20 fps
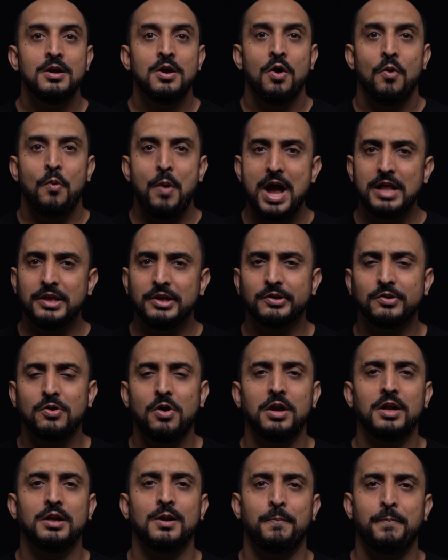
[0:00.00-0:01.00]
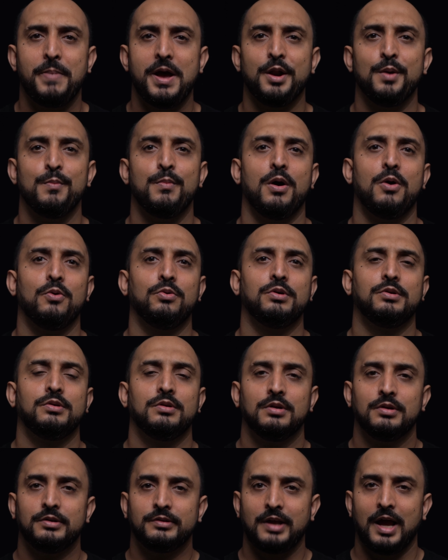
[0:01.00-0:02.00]
Why is this called a Paramount
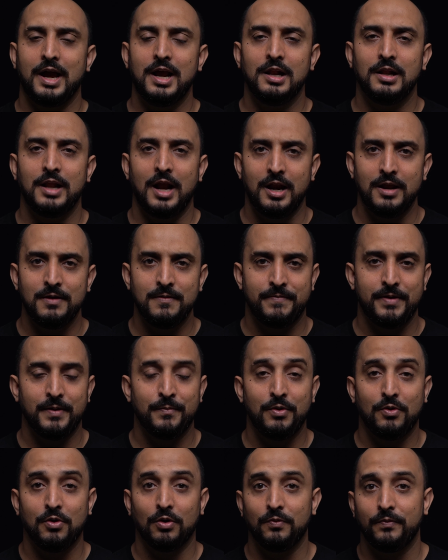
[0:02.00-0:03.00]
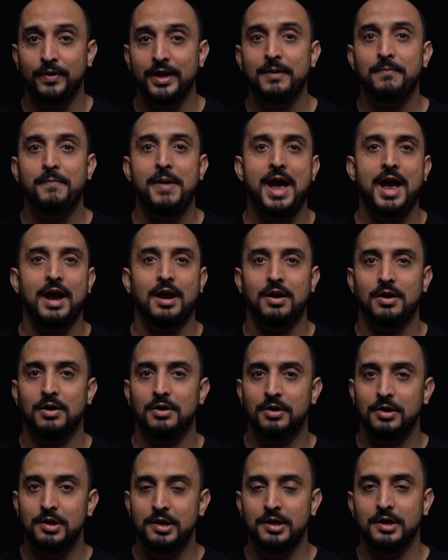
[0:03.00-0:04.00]
style lighting effect? Because way back
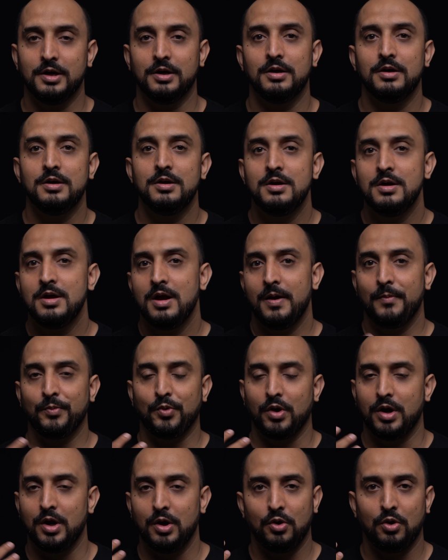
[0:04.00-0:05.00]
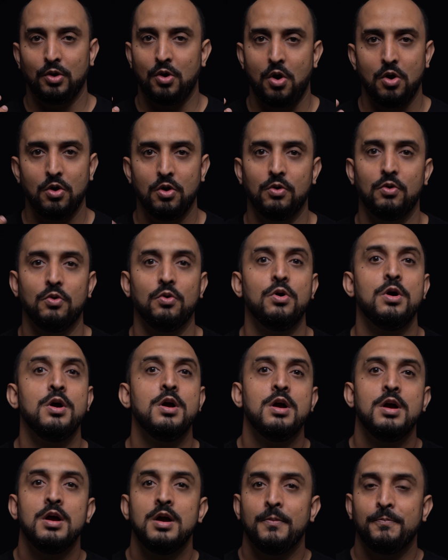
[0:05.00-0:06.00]
earlier, I'm talking long ago,
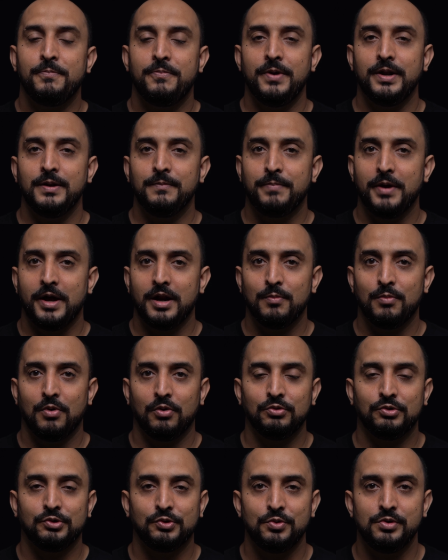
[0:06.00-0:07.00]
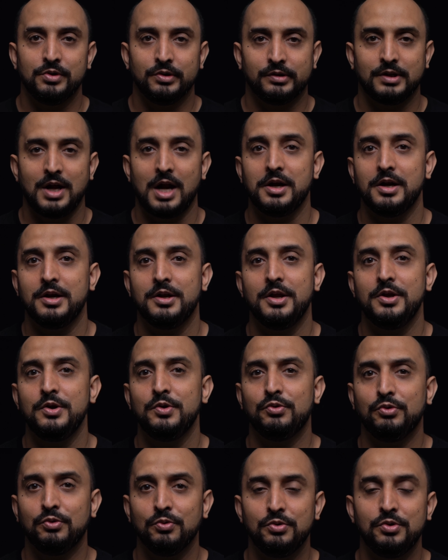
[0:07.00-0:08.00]
when Paramount Studio started, they
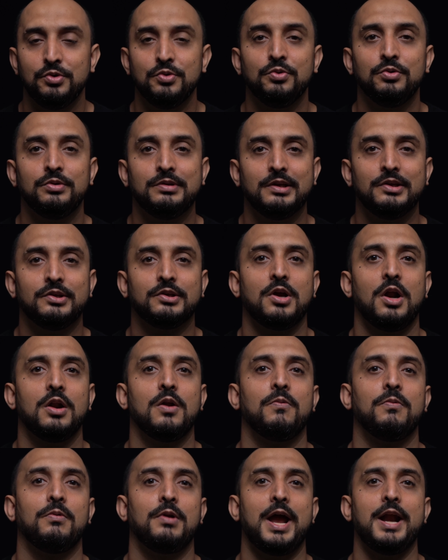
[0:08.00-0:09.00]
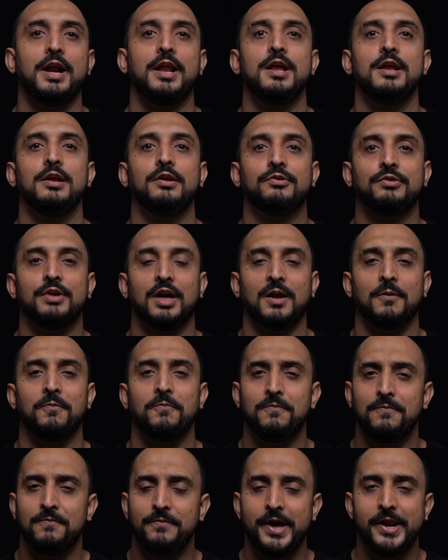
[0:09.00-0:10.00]
used to use this kind of lighting setup
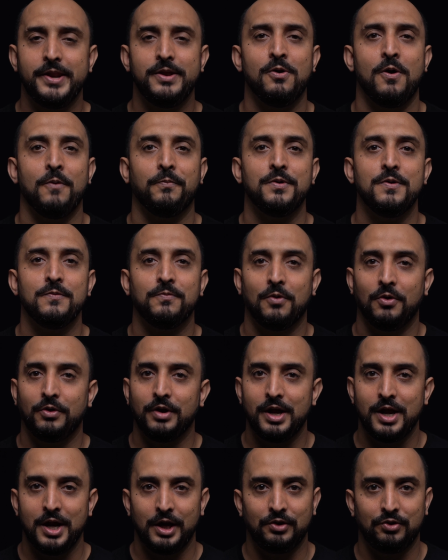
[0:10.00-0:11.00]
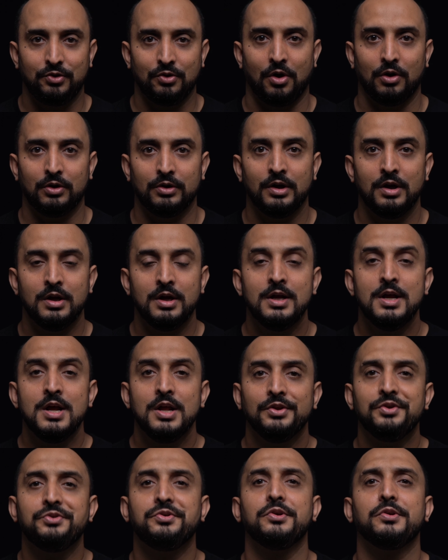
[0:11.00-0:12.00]
very often for their headshots.
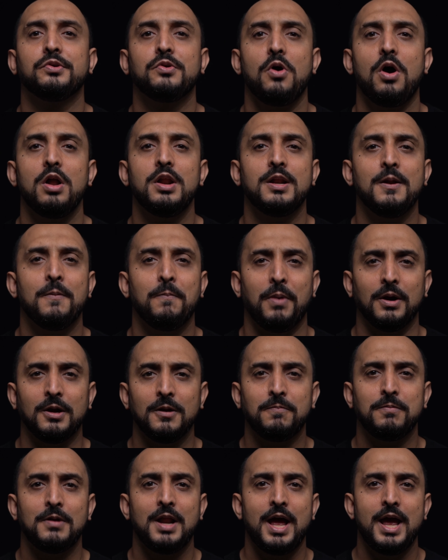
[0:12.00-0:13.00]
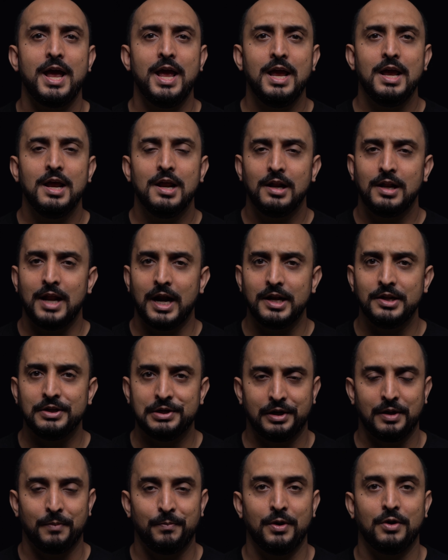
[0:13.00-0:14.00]
This is called a butterfly lighting
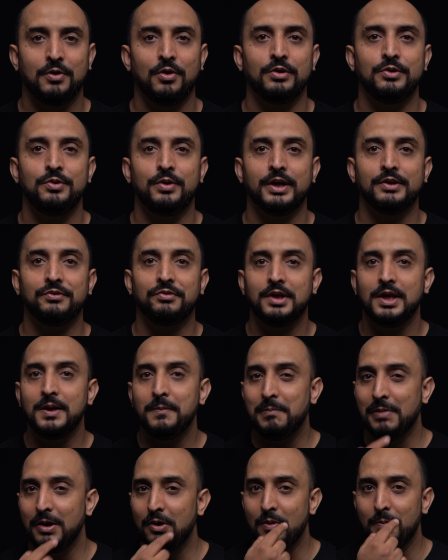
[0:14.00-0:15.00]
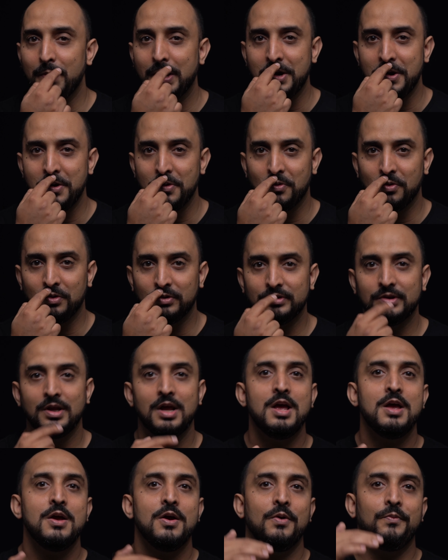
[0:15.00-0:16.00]
setup because you can see below my nose,
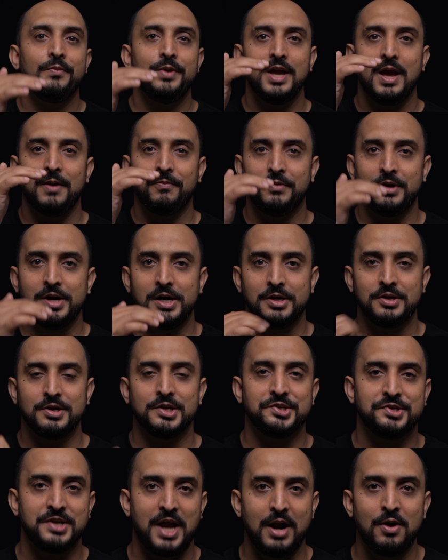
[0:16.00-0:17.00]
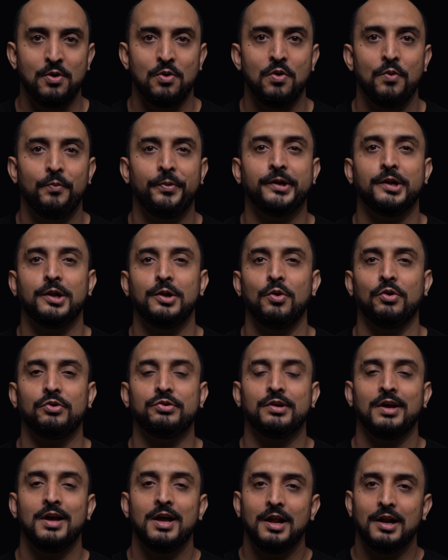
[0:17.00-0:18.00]
we have created a shadow which
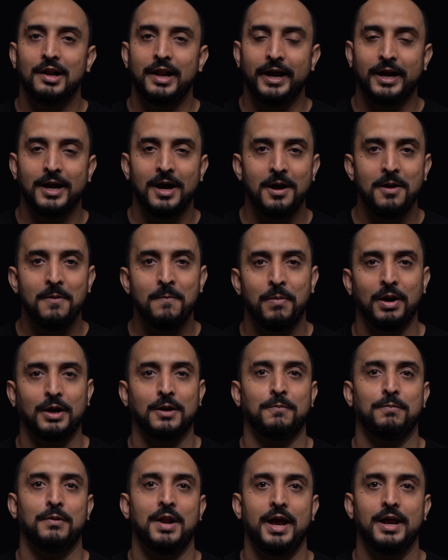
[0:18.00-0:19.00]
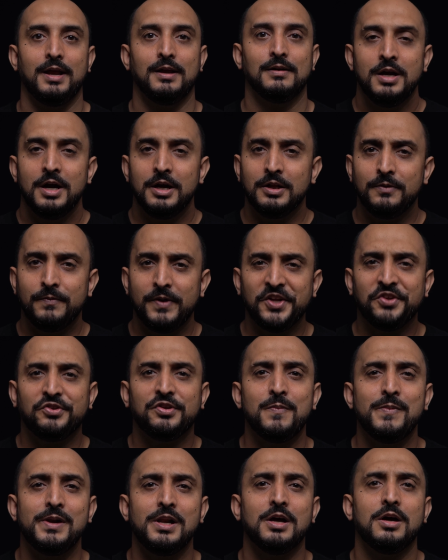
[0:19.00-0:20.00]
looks like a butterfly. It is very
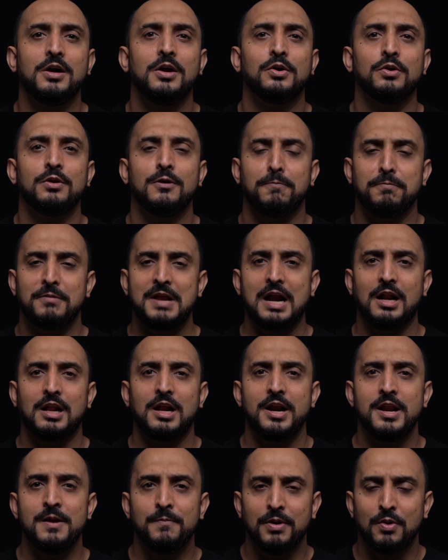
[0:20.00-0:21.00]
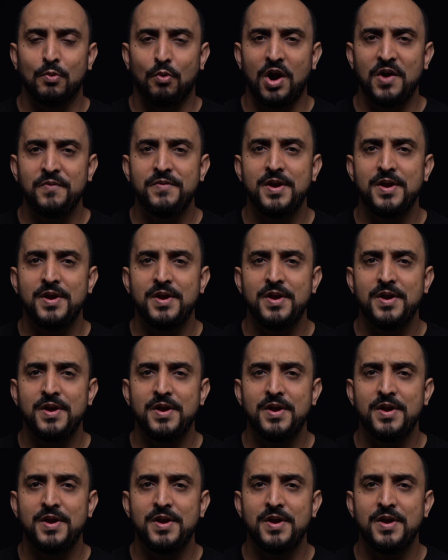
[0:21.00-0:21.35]
similar to the flat lighting, but what